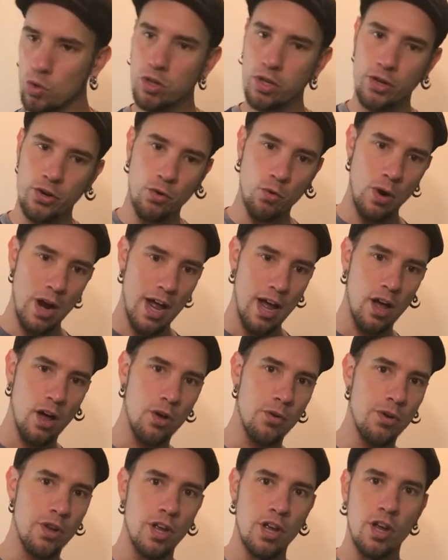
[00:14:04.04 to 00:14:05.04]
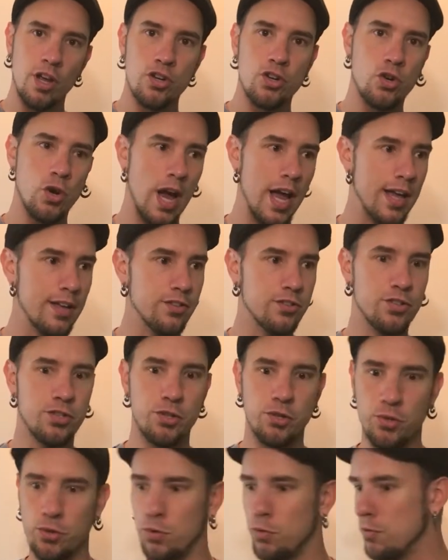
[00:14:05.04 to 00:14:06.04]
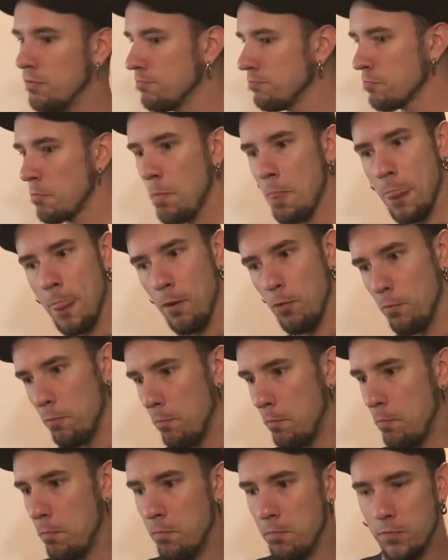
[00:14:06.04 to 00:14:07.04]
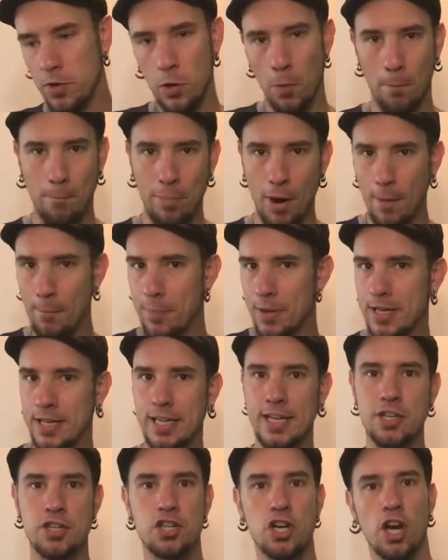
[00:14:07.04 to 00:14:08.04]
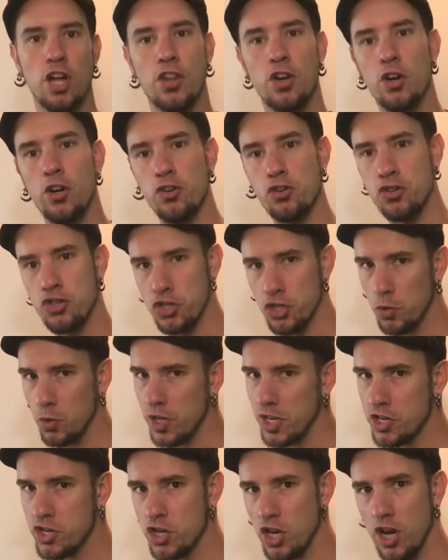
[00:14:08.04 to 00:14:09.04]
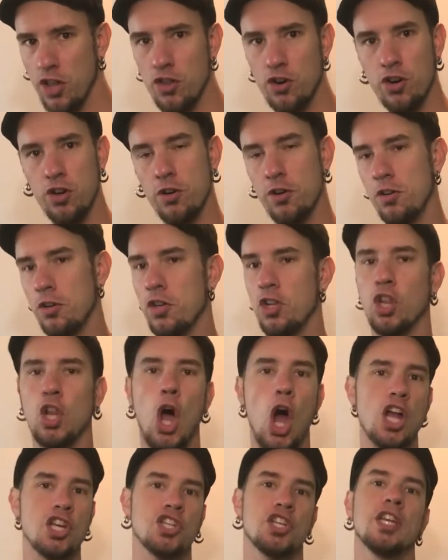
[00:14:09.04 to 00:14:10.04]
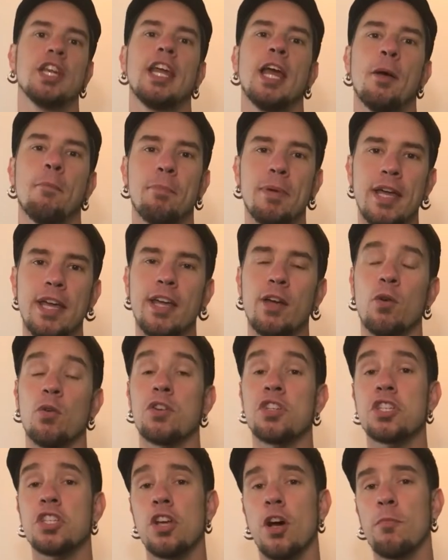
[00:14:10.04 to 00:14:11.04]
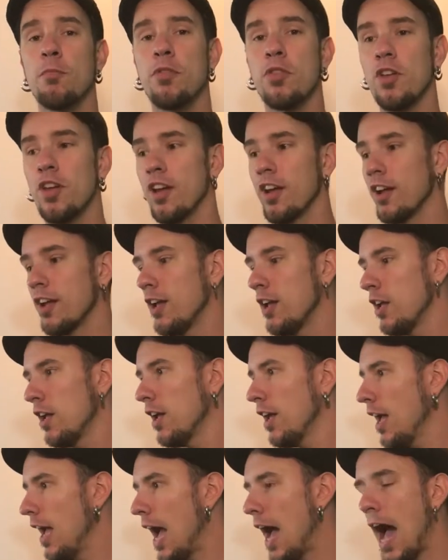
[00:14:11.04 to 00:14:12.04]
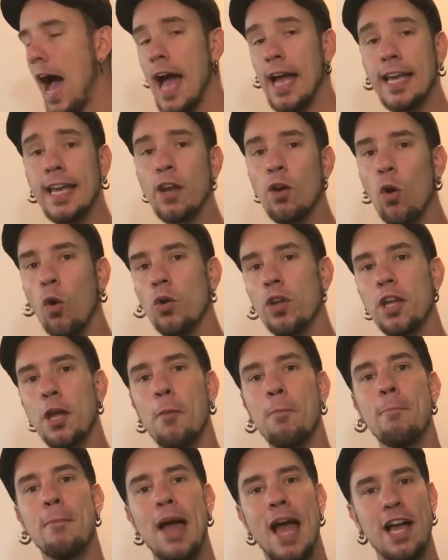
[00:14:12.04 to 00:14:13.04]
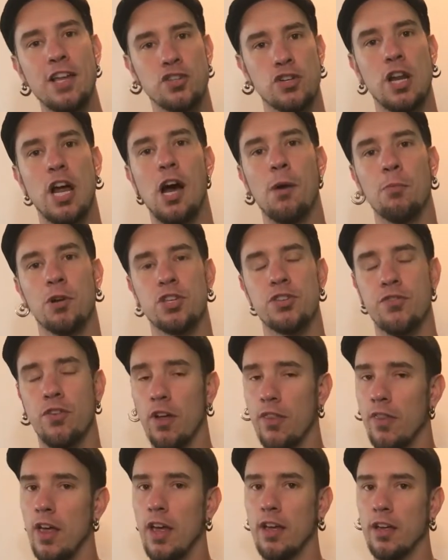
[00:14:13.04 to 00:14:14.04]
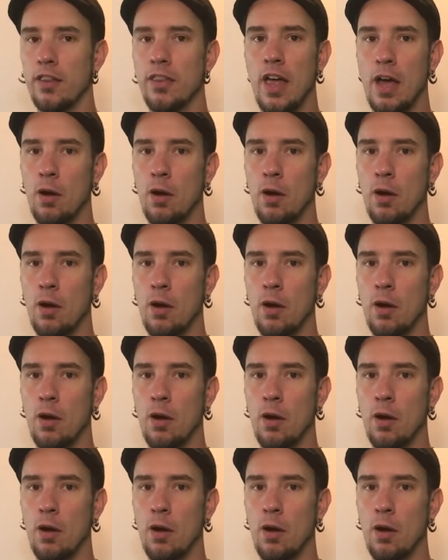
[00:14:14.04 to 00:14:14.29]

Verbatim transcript: tootling around trying to, you know, bump into each other and shoot each other and launch an EMP or something, I can only imagine how much fun